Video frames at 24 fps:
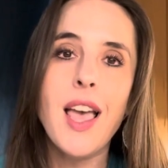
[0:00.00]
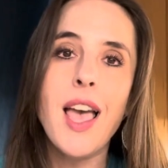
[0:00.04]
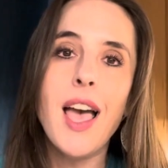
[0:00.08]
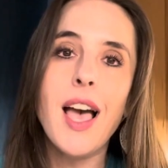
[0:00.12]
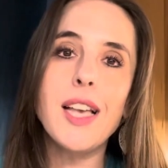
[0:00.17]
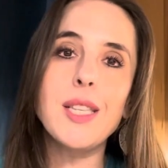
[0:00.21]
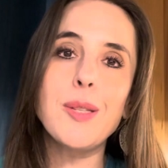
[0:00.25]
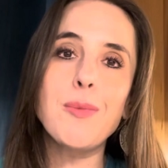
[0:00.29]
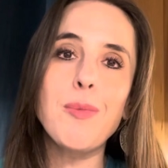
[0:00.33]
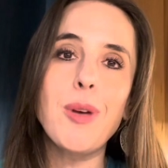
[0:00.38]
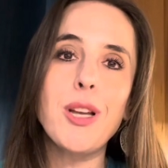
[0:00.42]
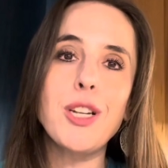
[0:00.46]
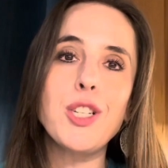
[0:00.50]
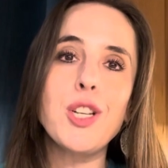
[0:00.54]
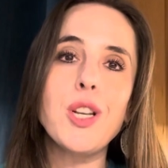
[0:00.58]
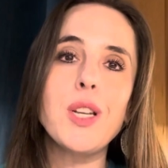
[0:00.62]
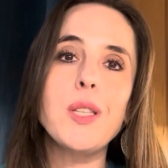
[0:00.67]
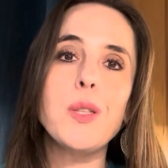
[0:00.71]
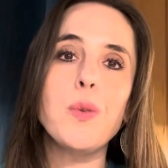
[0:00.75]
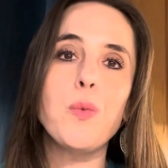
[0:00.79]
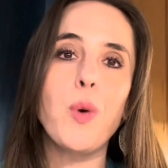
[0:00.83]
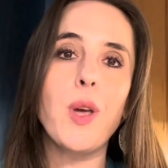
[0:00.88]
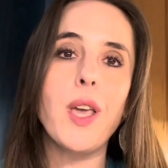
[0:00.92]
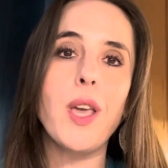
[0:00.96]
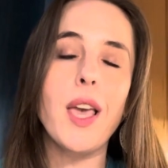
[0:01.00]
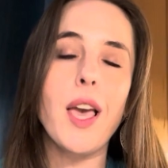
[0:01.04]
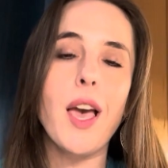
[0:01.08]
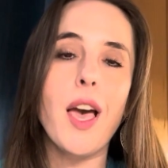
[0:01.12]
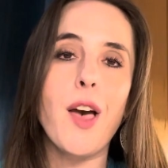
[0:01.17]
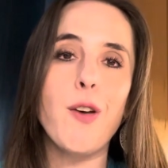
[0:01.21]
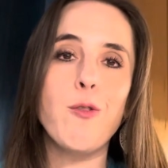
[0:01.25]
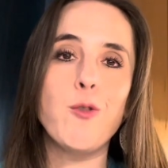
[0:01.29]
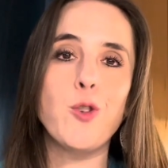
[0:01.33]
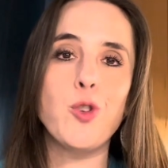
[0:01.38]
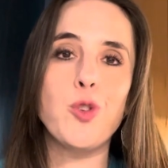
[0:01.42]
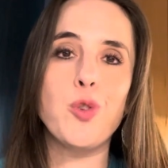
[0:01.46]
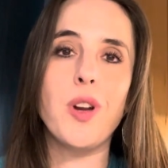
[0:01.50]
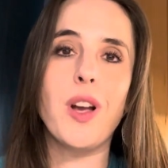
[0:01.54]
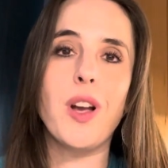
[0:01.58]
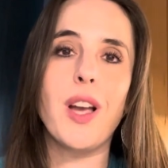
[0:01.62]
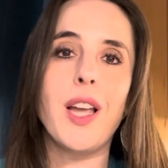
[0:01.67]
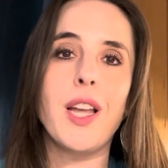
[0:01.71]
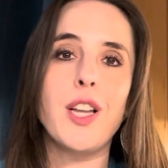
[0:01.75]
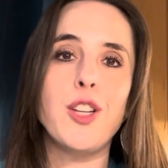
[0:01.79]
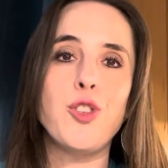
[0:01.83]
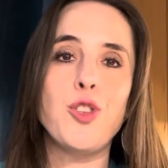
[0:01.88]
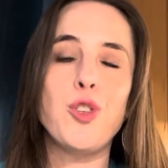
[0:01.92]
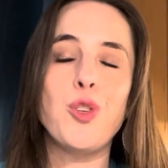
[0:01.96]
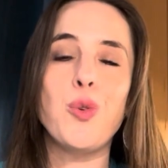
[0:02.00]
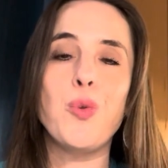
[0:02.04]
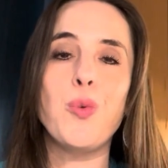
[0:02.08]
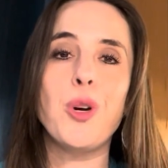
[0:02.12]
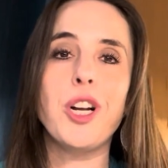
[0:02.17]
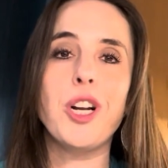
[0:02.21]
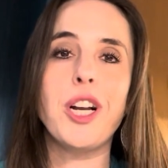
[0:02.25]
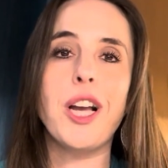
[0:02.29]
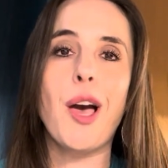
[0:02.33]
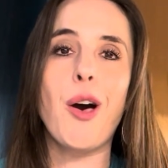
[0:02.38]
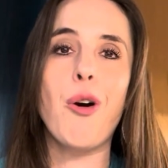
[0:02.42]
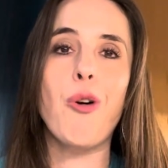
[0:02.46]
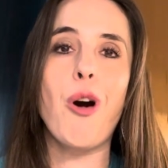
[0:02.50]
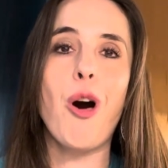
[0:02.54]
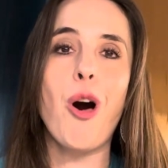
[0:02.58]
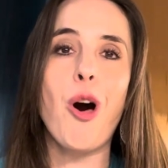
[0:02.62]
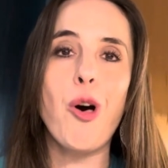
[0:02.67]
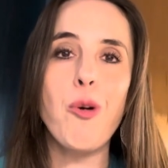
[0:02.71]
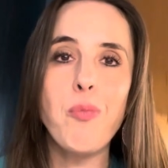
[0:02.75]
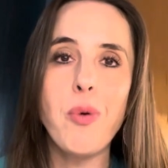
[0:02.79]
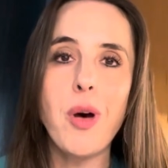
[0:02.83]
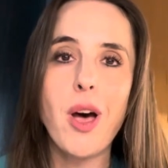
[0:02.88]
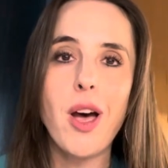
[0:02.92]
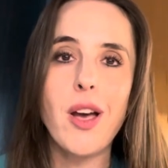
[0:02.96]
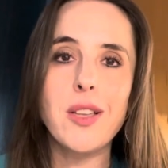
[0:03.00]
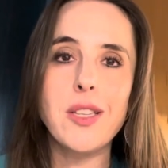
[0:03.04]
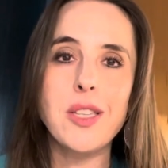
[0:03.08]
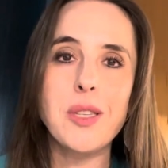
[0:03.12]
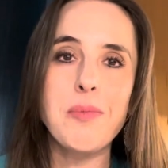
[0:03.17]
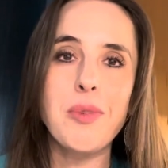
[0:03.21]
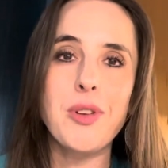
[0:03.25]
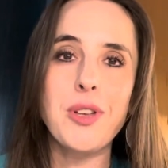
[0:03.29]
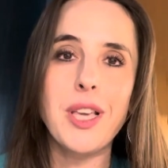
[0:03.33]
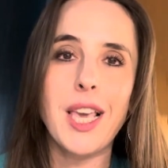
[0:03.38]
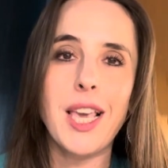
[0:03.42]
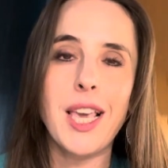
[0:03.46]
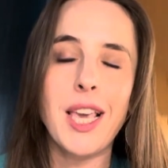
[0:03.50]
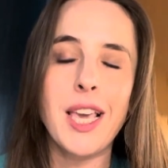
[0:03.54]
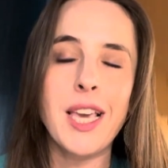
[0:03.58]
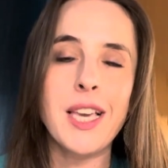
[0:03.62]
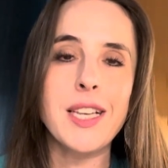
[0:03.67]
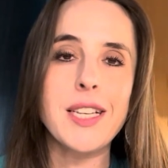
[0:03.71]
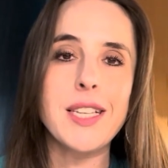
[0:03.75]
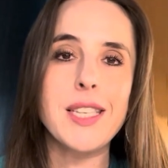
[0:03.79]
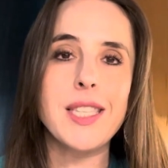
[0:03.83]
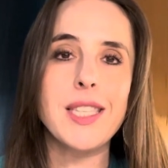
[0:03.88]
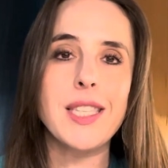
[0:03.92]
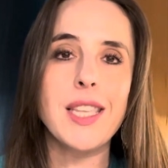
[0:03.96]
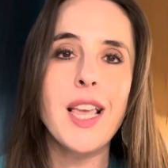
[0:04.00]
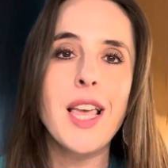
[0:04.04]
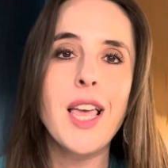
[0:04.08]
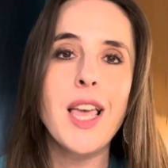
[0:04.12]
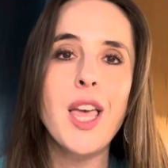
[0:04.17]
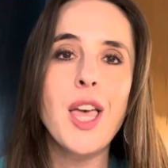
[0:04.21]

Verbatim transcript: As much as we have tried to work out all possible kinks,